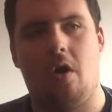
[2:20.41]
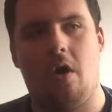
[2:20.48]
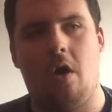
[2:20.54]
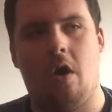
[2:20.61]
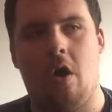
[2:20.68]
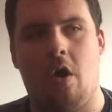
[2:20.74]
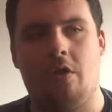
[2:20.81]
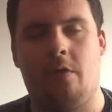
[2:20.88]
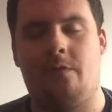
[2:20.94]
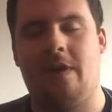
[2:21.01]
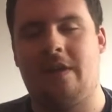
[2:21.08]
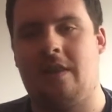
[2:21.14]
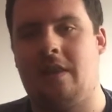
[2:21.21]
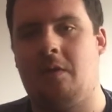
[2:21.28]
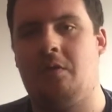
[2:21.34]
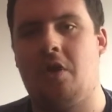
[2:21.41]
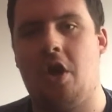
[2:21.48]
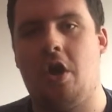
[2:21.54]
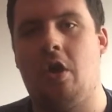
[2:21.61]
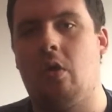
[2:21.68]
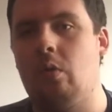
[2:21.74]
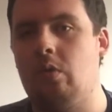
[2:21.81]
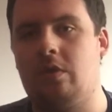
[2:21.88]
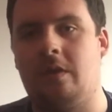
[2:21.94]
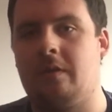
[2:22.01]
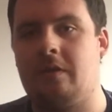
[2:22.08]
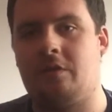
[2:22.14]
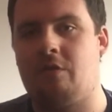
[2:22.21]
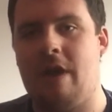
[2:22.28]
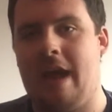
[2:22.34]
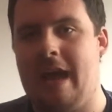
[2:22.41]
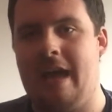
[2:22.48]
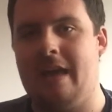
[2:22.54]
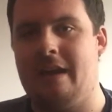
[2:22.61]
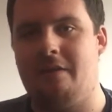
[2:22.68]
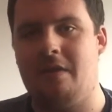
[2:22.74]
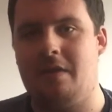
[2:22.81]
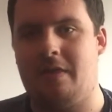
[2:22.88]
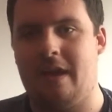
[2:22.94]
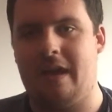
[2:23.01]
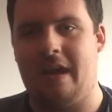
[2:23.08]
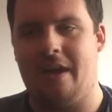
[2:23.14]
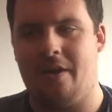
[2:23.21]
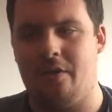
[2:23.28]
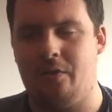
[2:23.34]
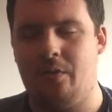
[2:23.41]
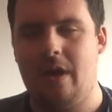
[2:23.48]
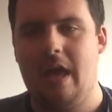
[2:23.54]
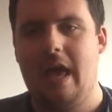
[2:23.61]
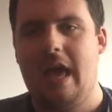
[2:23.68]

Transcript: on the fact that they were now old and grey and everything, you know.